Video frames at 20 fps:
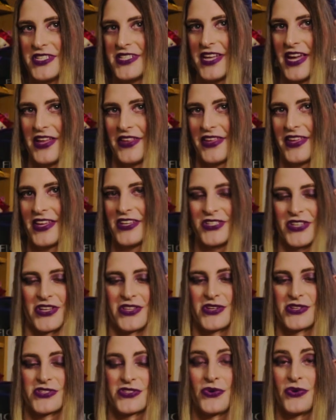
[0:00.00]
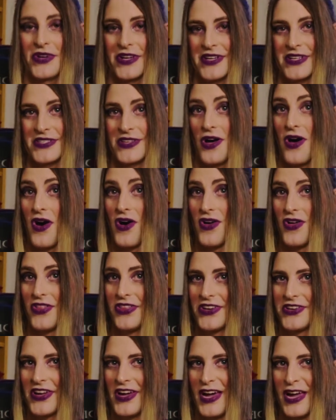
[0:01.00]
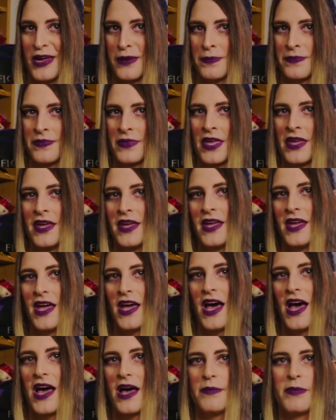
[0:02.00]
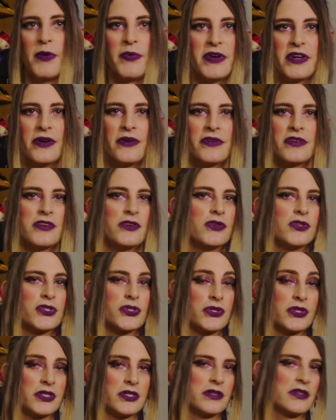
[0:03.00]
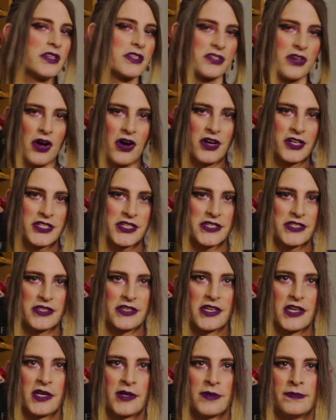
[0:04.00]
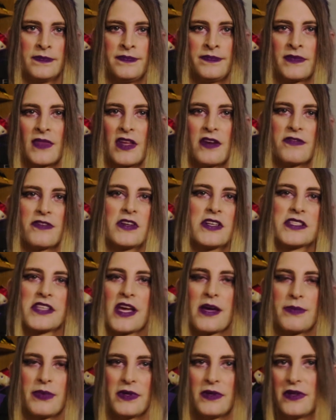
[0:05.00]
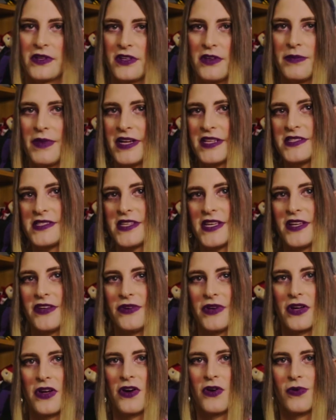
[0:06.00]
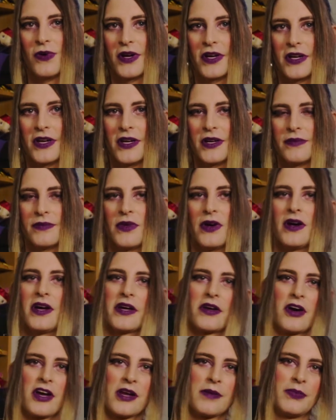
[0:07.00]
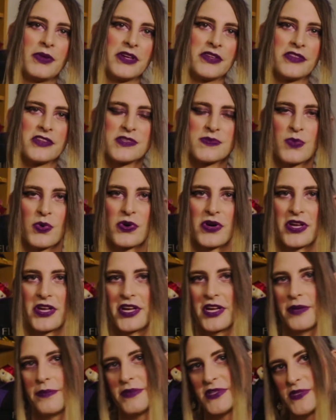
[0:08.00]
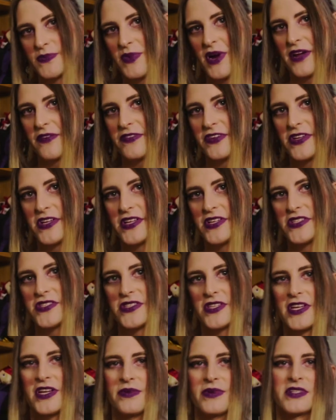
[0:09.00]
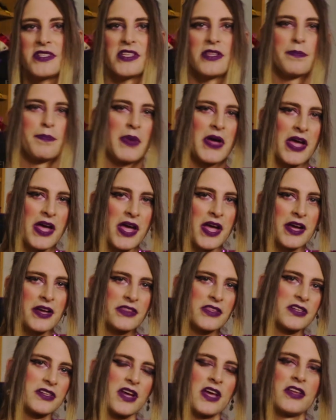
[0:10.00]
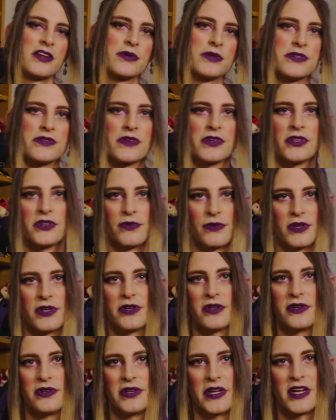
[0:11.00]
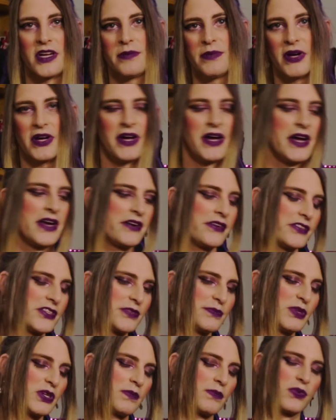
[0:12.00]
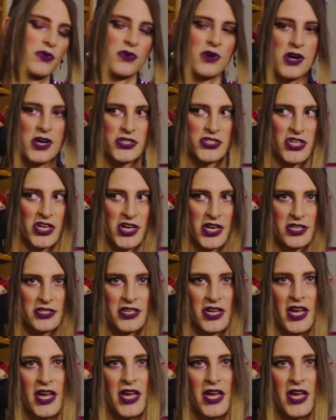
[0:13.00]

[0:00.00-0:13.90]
telling each other stories all the time, but we don't usually do this consciously. For example, you might say to a coworker, "Oh, I got up late this morning and missed breakfast, then I went to the bank and the teller was really rude, now I'm behind on this big project."